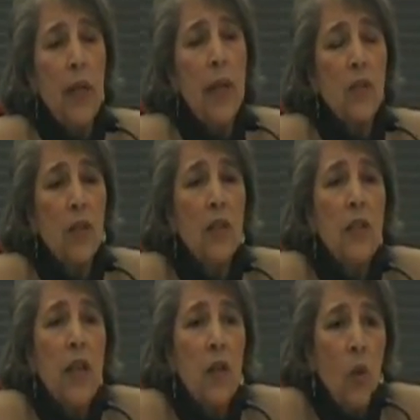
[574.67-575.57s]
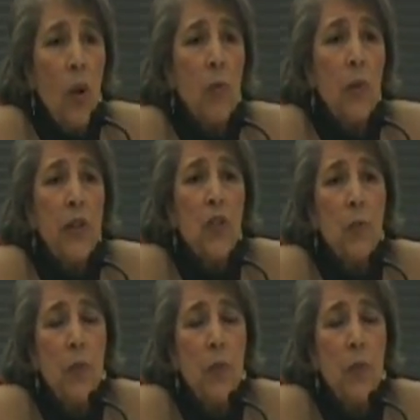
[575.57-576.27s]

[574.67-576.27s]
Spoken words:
and that's going to take cooperation